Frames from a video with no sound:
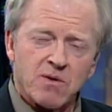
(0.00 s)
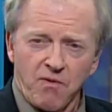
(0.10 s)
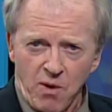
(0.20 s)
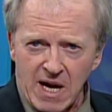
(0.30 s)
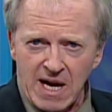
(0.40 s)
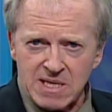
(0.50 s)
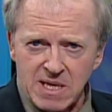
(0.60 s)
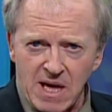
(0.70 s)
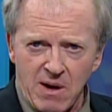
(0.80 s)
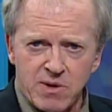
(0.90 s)
forecast
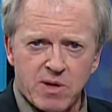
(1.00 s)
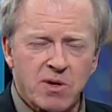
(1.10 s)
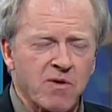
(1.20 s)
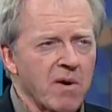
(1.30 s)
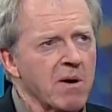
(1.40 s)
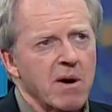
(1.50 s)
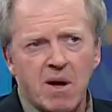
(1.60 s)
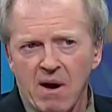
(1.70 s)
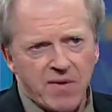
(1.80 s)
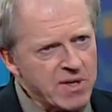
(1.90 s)
allowances for
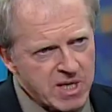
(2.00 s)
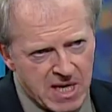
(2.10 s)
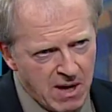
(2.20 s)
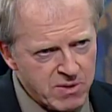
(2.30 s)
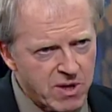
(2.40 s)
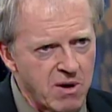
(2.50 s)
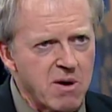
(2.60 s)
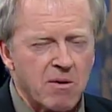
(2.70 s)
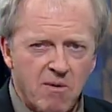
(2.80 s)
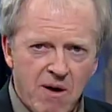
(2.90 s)
if there's a
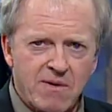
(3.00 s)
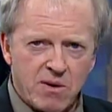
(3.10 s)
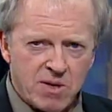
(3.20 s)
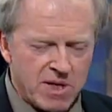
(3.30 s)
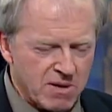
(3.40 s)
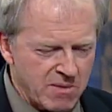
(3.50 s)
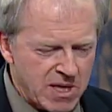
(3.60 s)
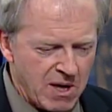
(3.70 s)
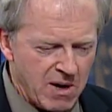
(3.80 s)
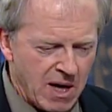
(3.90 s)
downturn or revenue doesn't
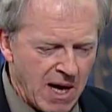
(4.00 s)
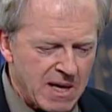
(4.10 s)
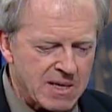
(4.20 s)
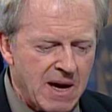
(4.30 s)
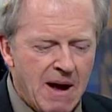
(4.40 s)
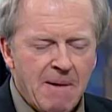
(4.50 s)
materialize. Mm-hmm.